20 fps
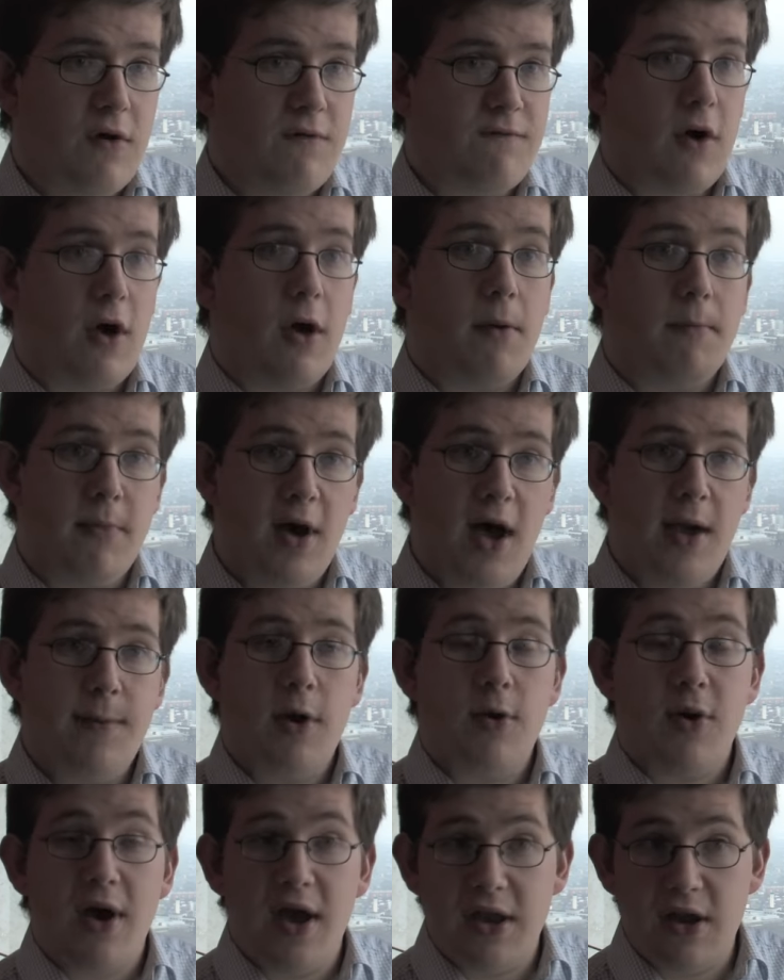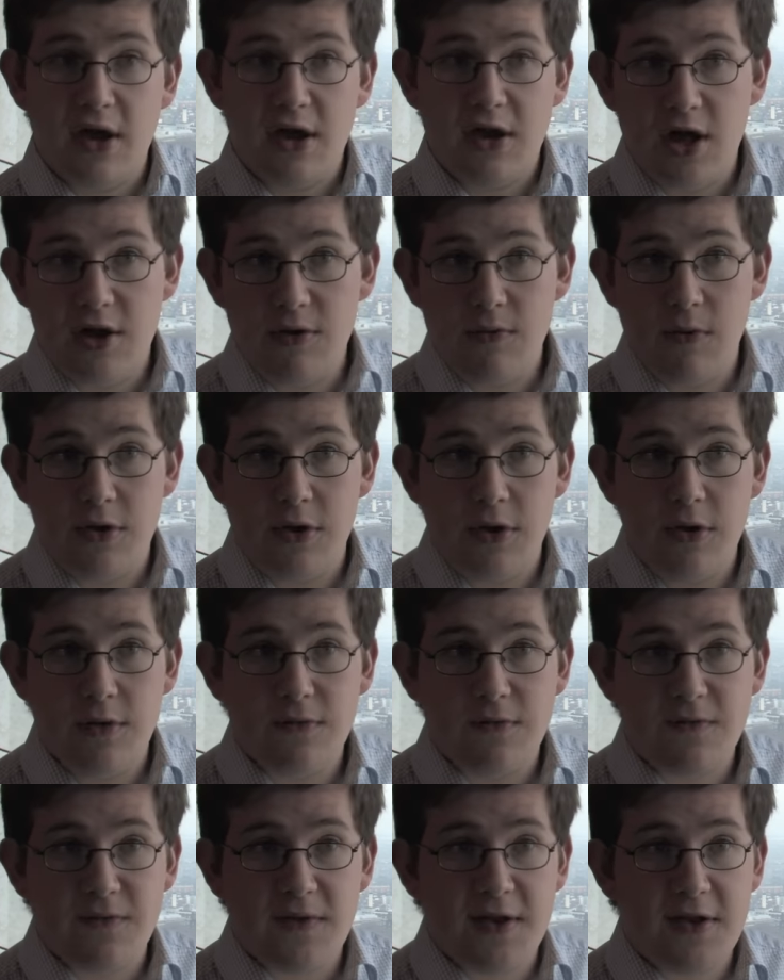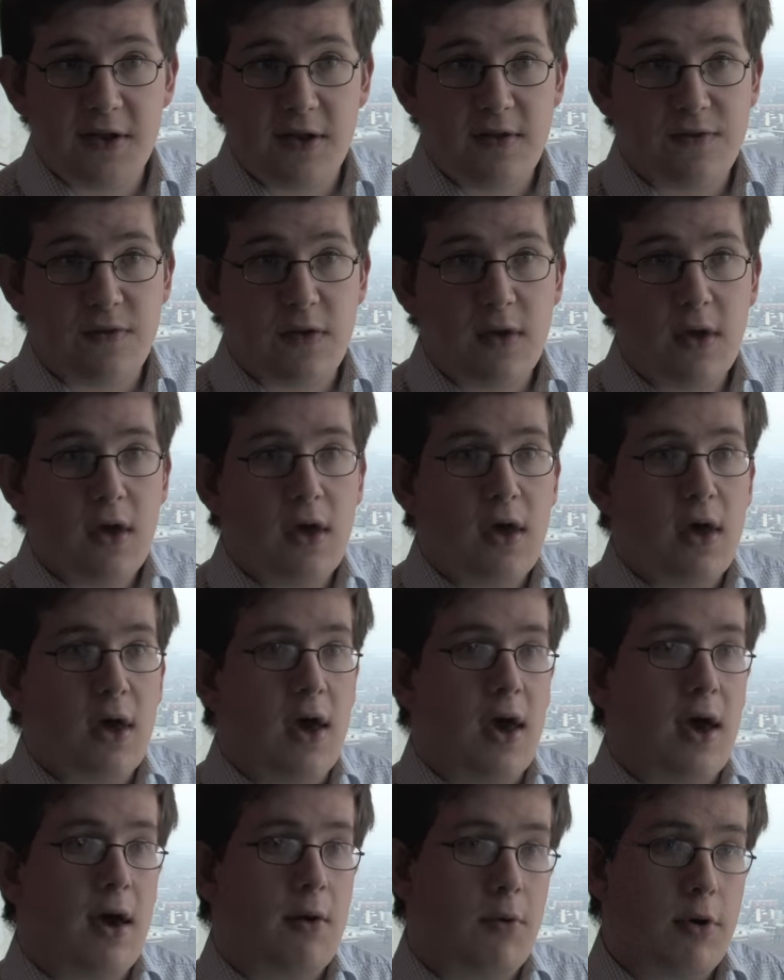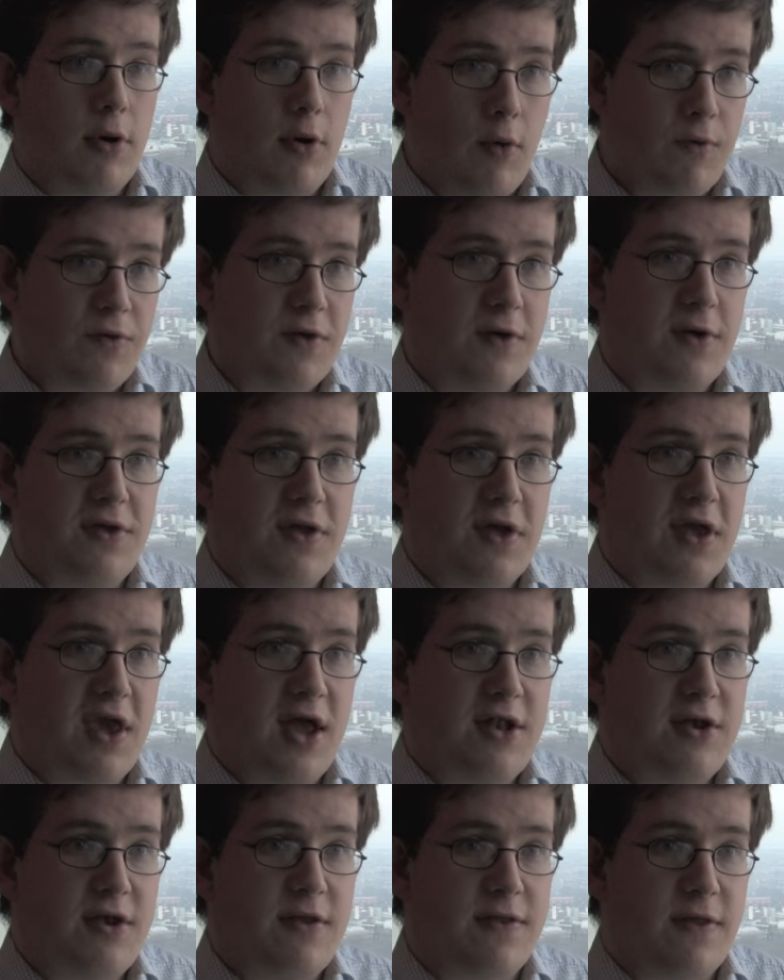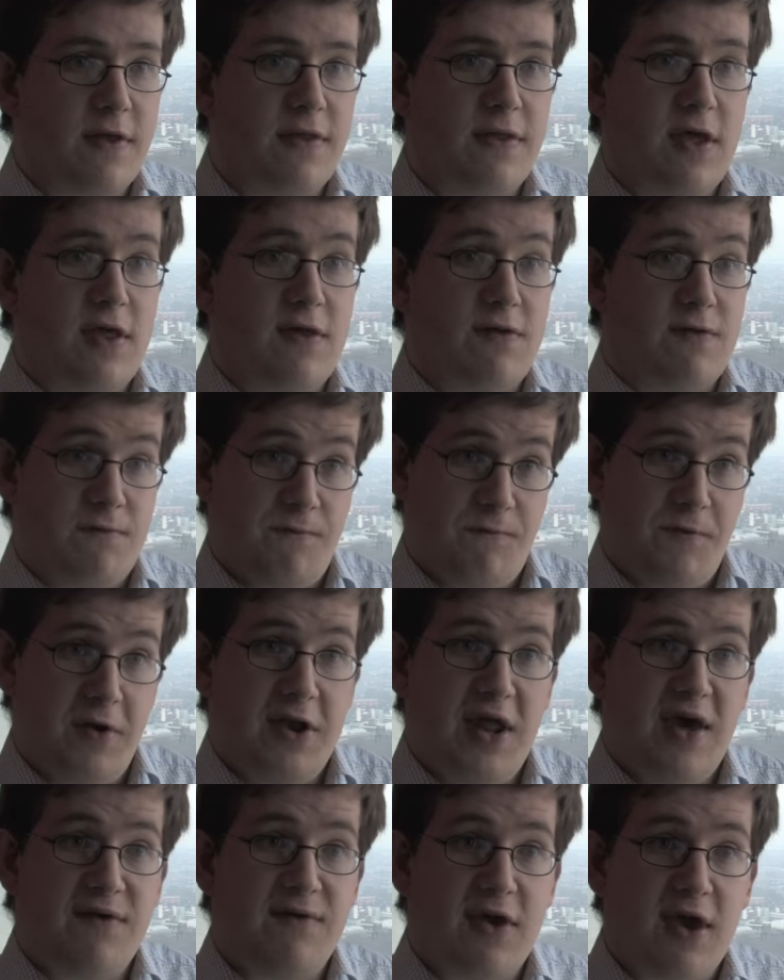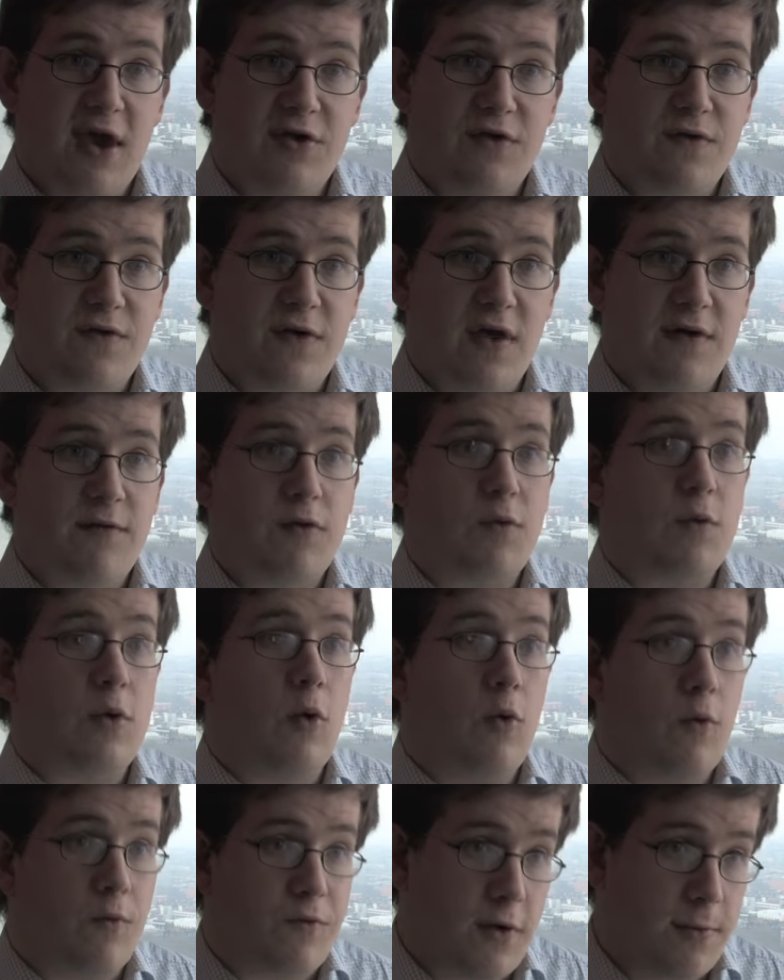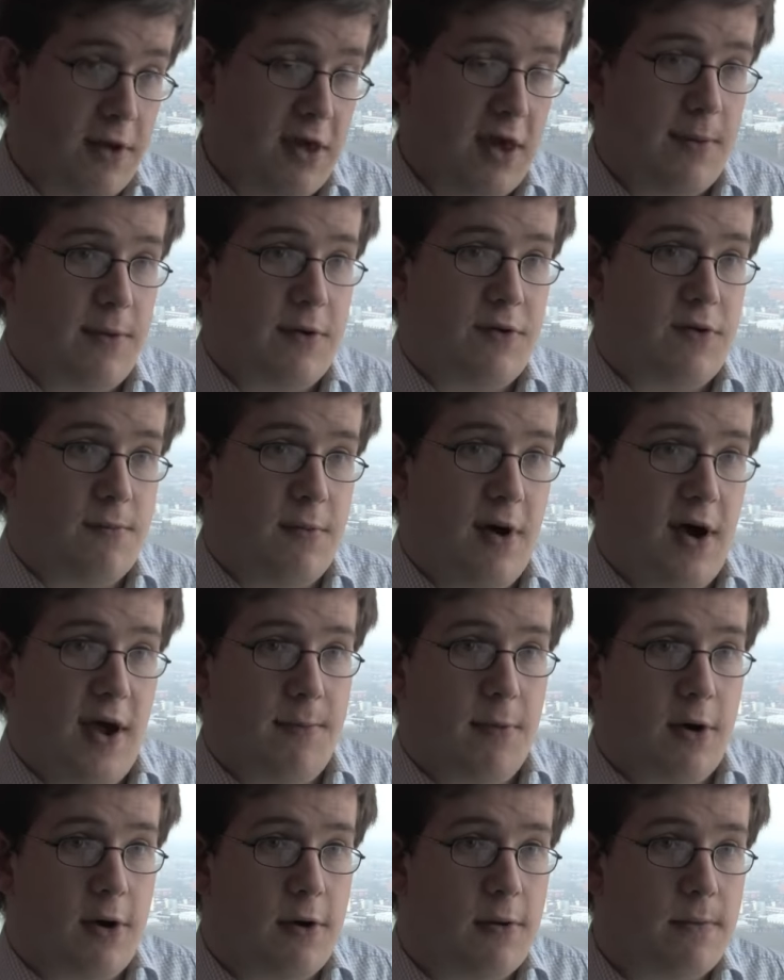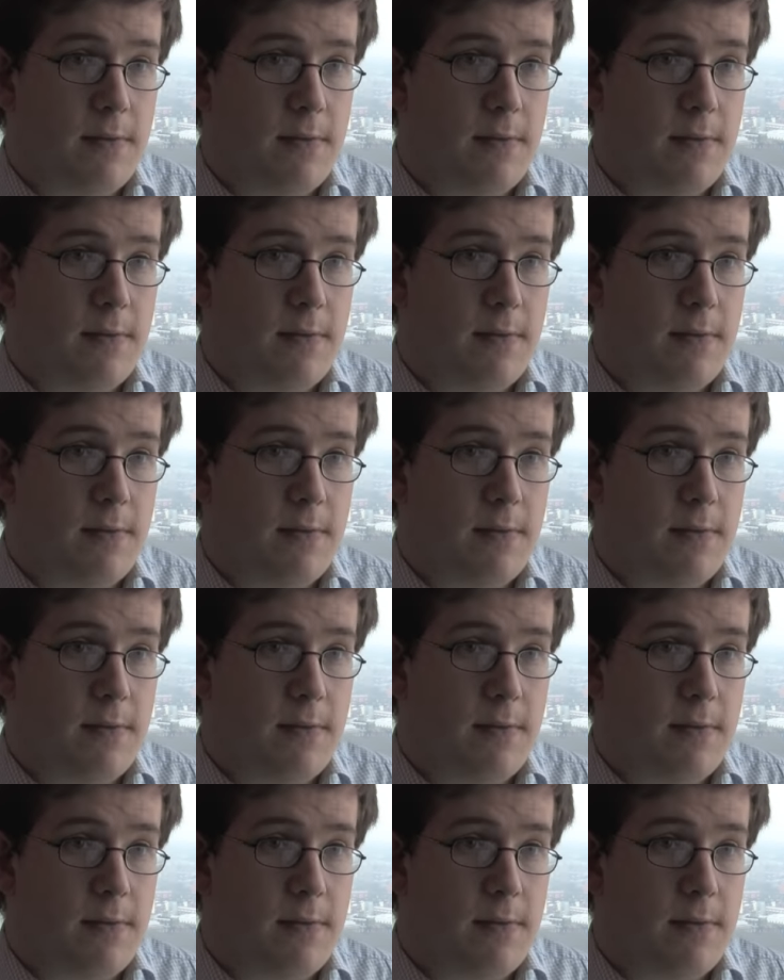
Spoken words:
For MIMO N900 users, that is, we're also indicated that this free navigation service will also be coming to MIMO.